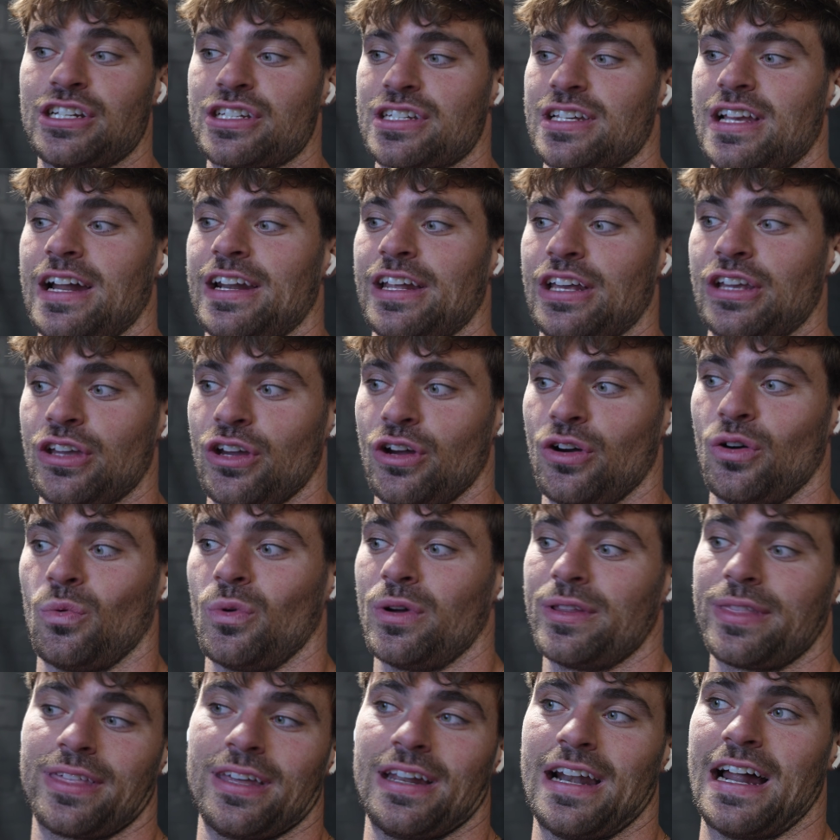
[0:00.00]
just kind of go,
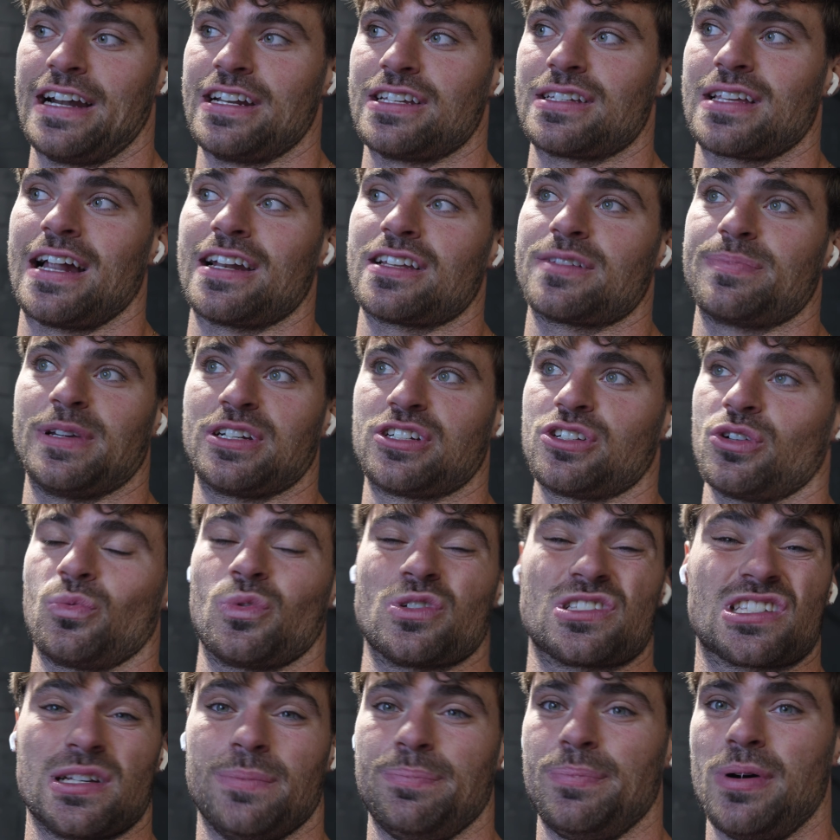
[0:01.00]
one thing, I just make sure
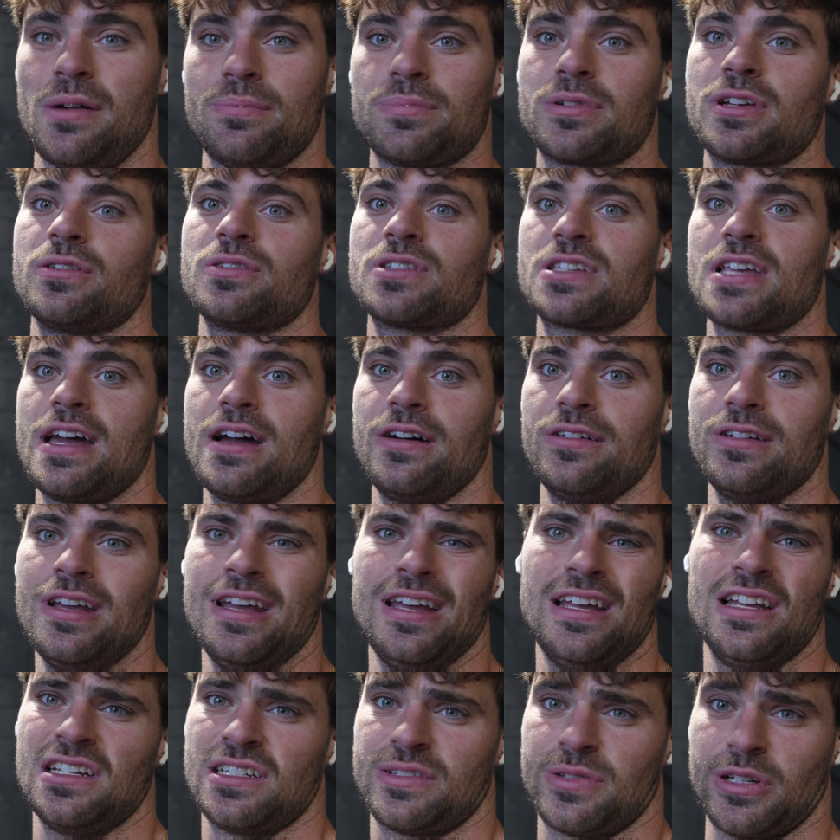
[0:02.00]
once the pump goes down,
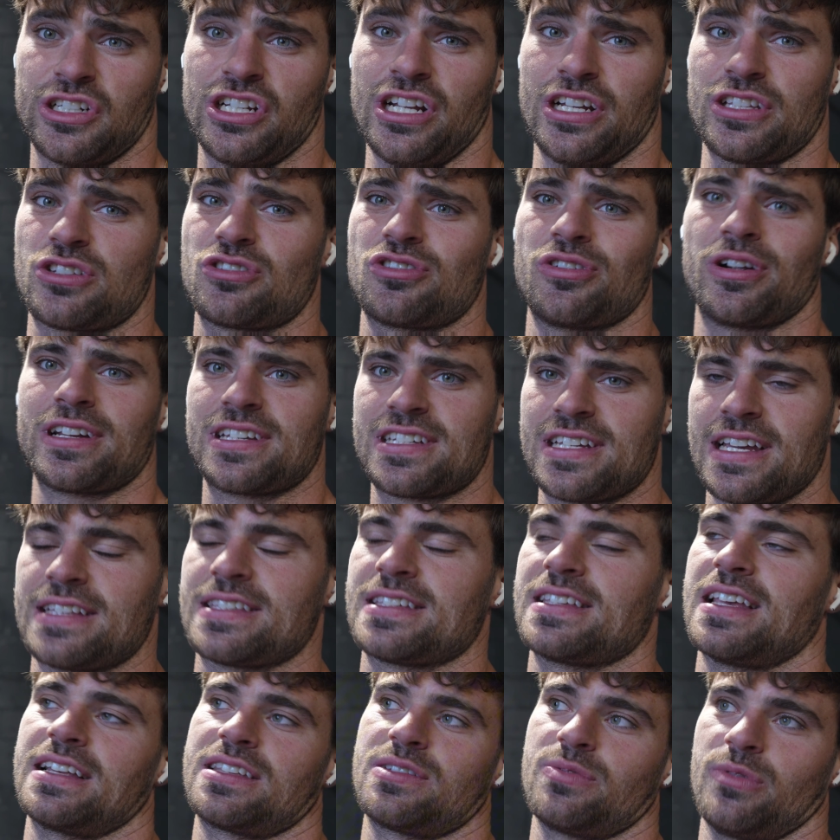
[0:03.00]
especially on strength
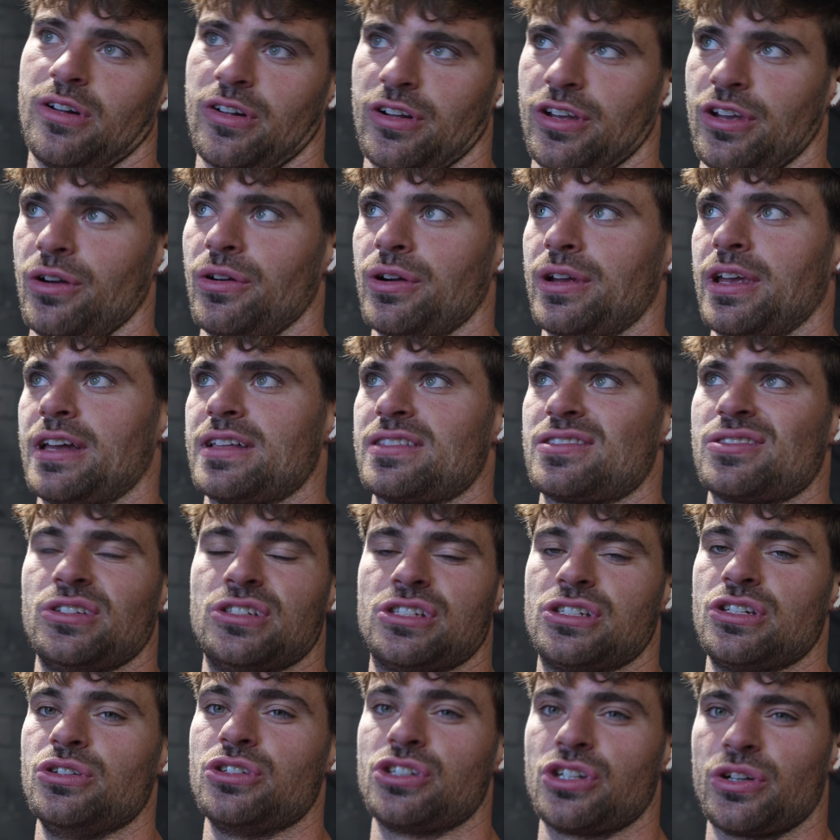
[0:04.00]
sets, that's when I'll go again. So
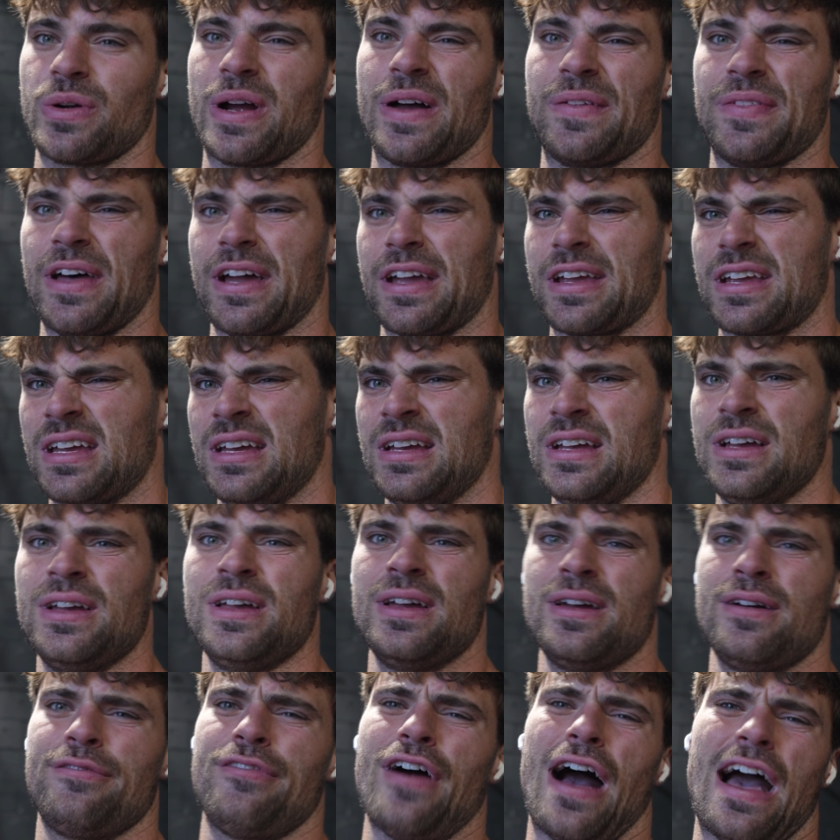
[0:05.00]
it's usually around like
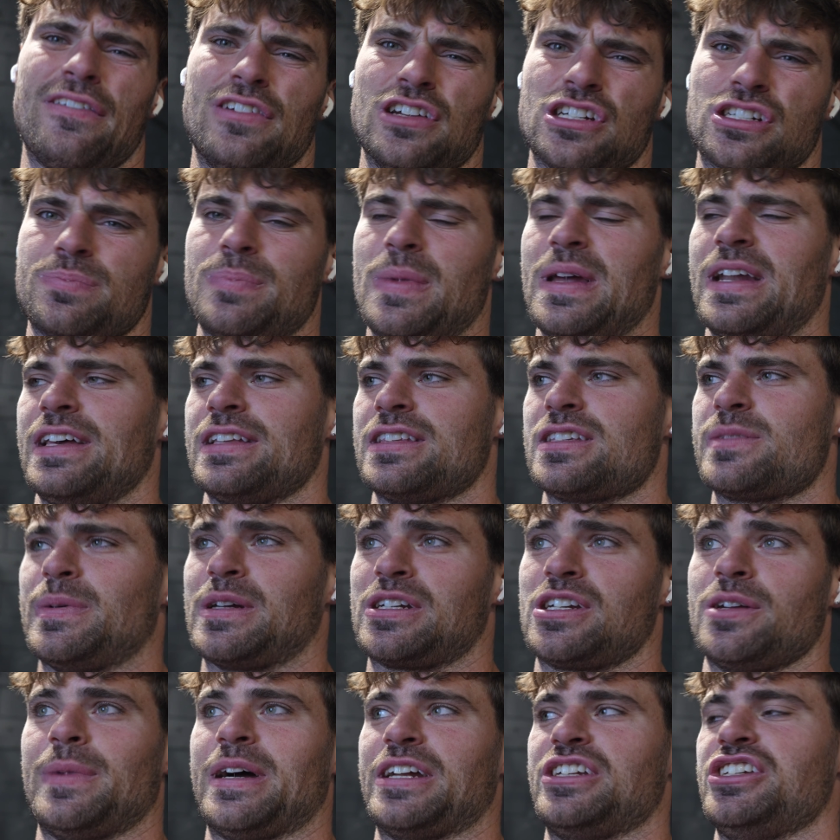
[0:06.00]
5-ish minutes,
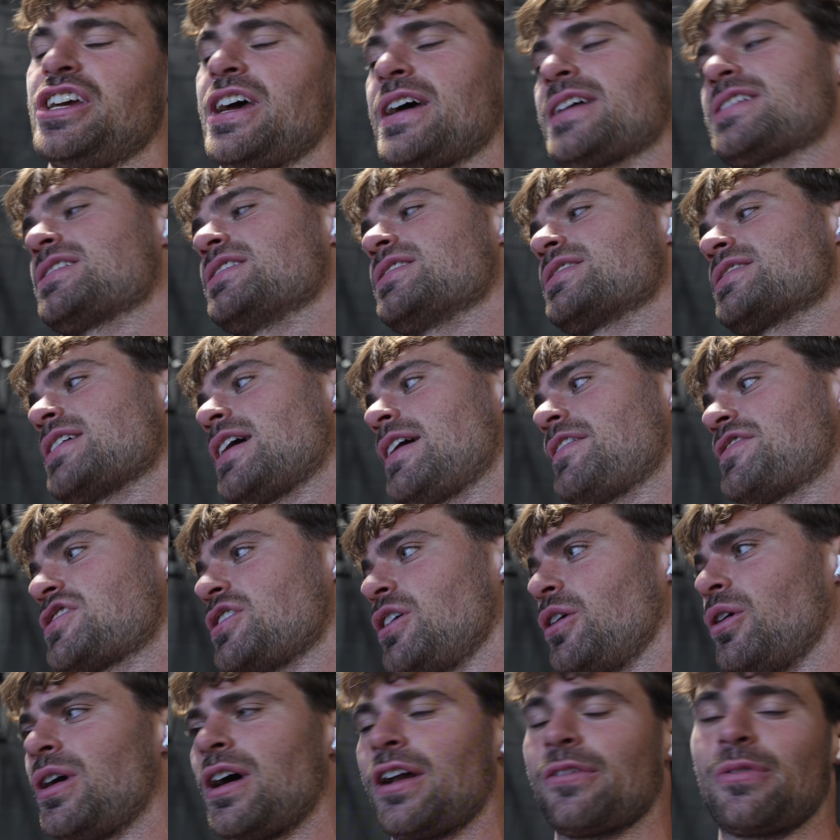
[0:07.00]
especially my chest and stuff.
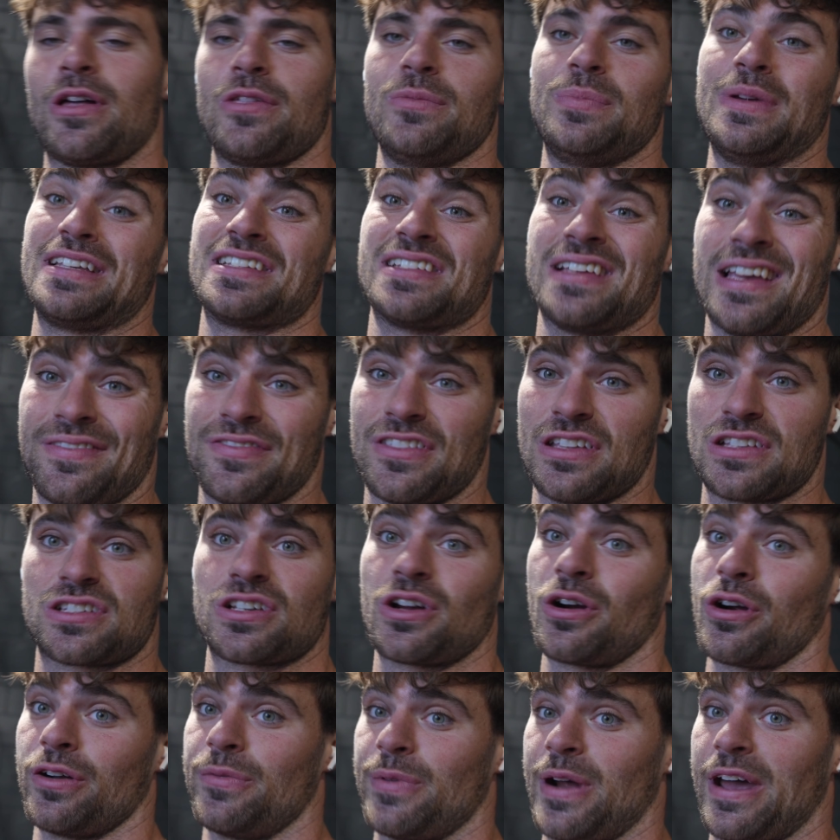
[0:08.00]
So I'd rather be safe than
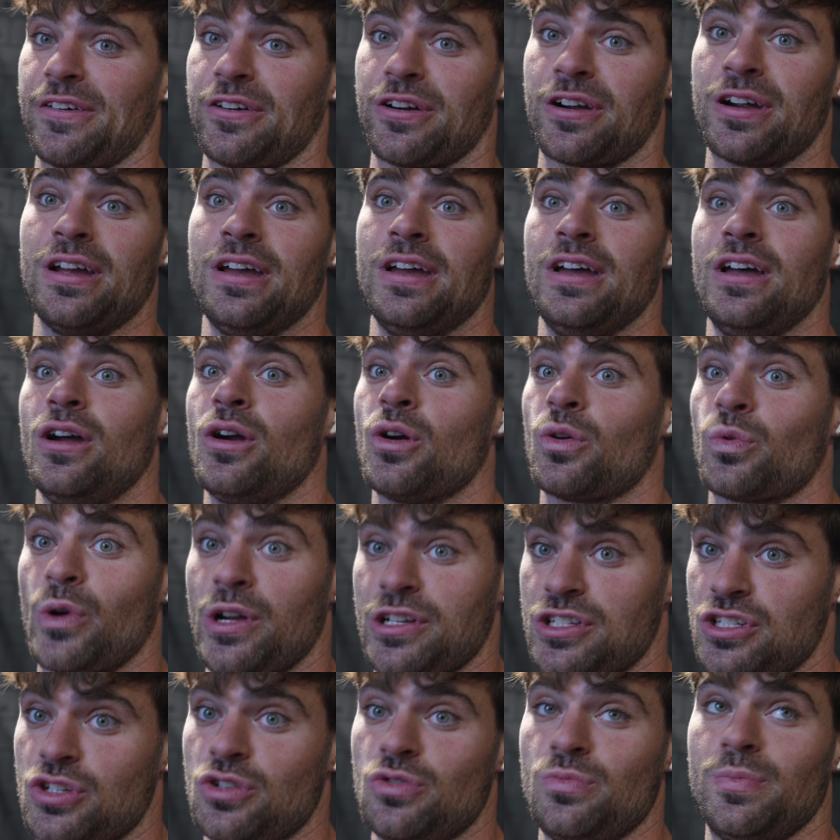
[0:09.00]
sorry and rather
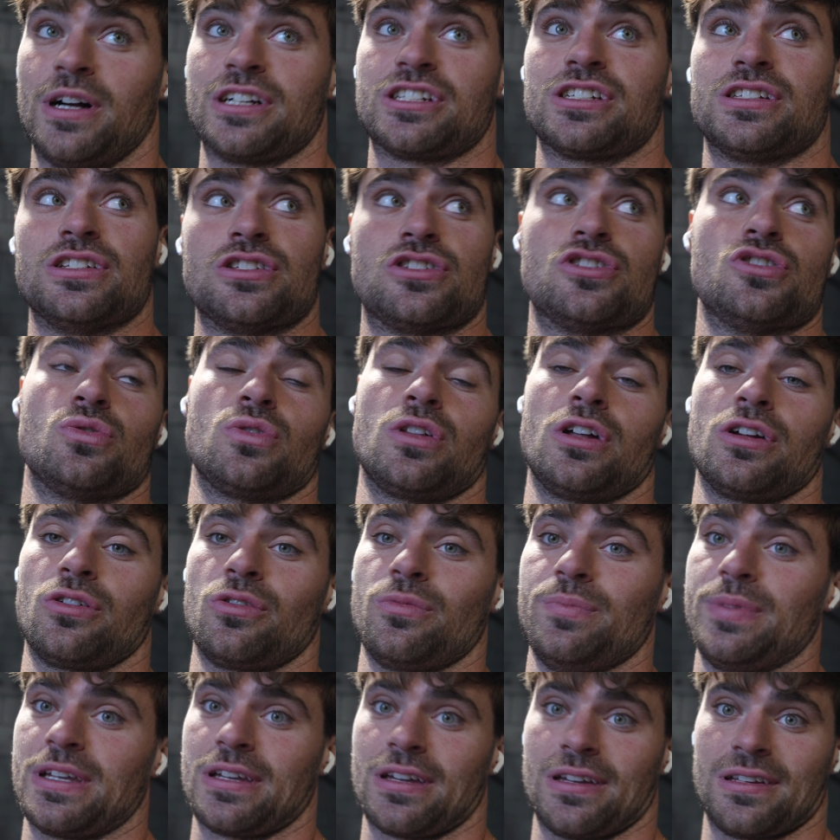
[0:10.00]
rest too much than too
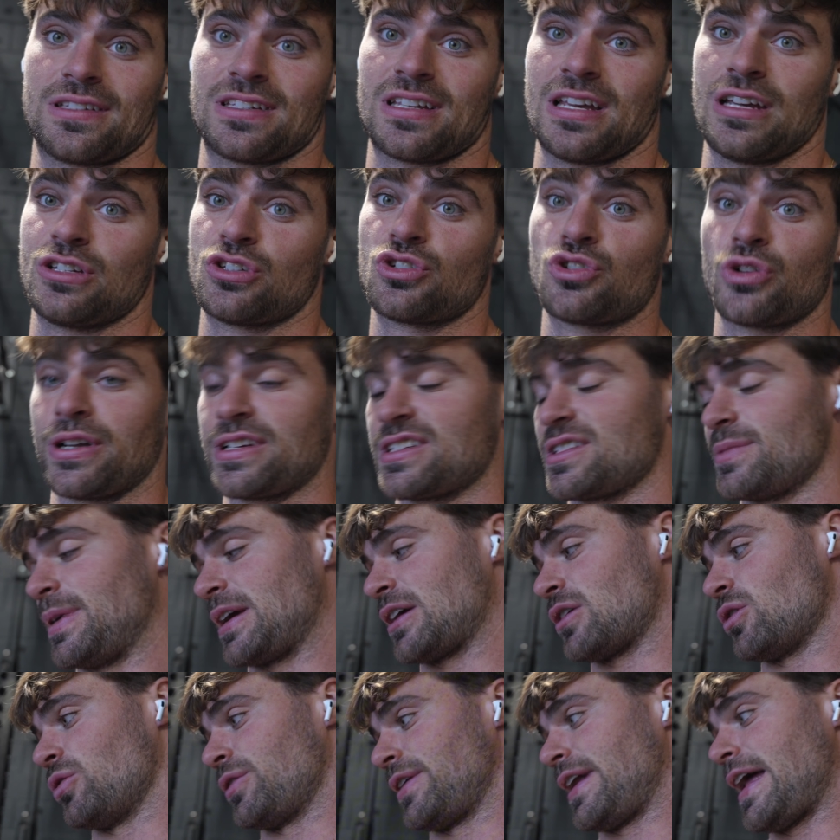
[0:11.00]
little because strength's the
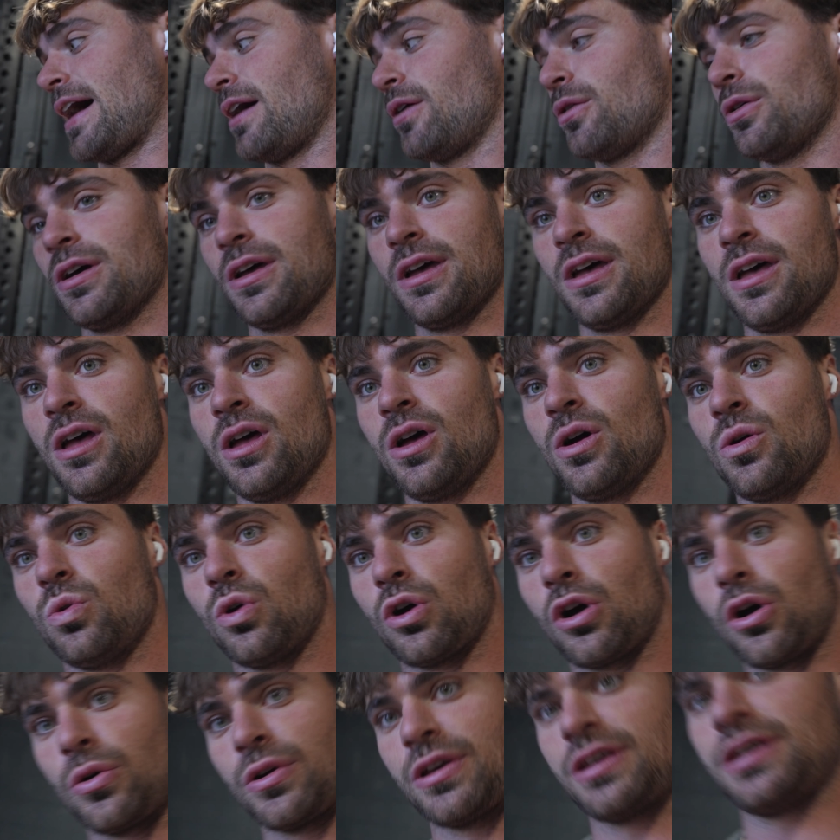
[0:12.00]
main goal. Now we'll go